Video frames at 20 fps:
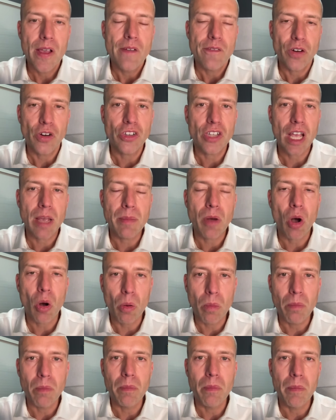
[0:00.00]
first-time
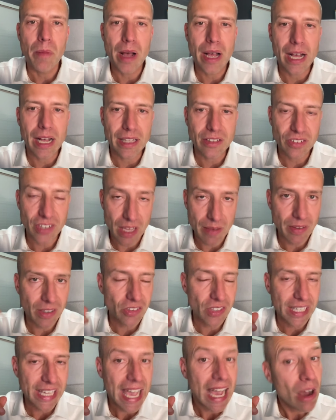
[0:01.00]
home
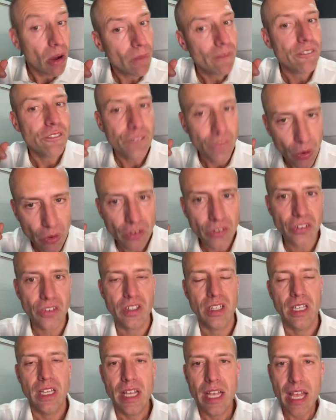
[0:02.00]
savings account first,